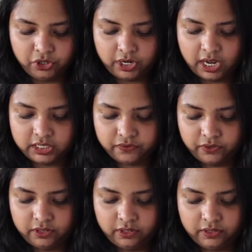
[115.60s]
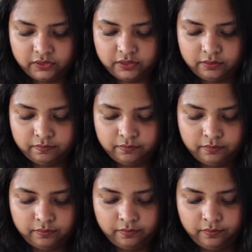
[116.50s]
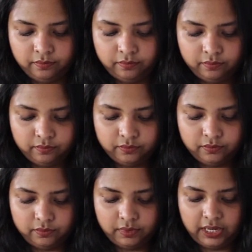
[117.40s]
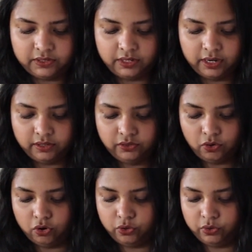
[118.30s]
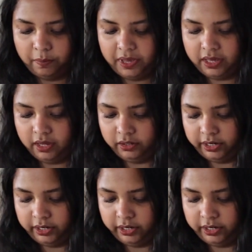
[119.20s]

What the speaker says: going to transfer these hazelnuts onto the baking